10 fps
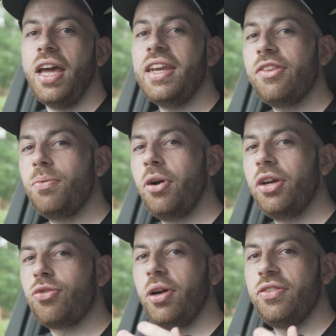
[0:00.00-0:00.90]
And that's why
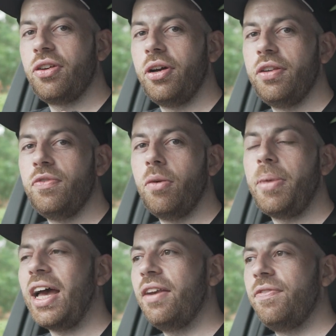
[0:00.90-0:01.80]
I try to kind of not
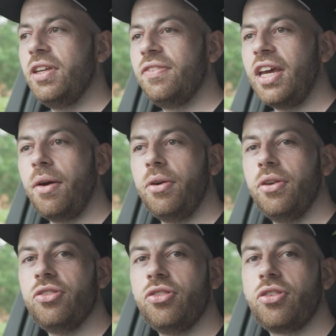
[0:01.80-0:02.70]
pad things out, and
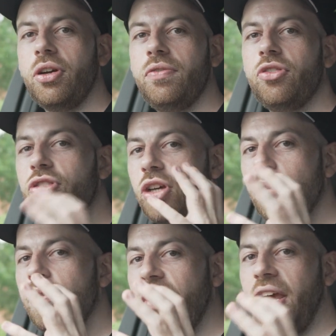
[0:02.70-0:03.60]
I just kind of just
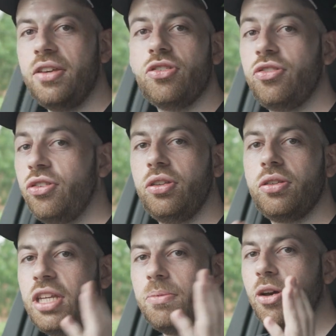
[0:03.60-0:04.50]
go with it and just
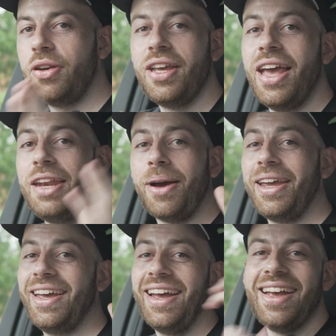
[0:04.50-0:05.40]
keep going.
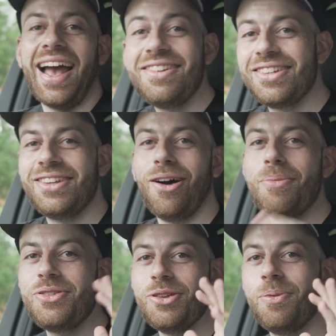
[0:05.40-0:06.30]
Anyway, as you can tell,
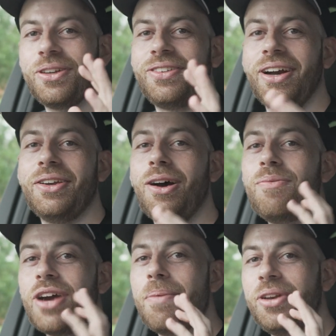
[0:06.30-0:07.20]
I'm super excited.
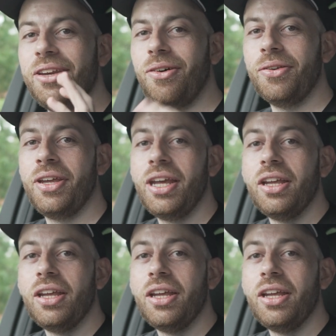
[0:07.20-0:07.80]
I'm rambling on.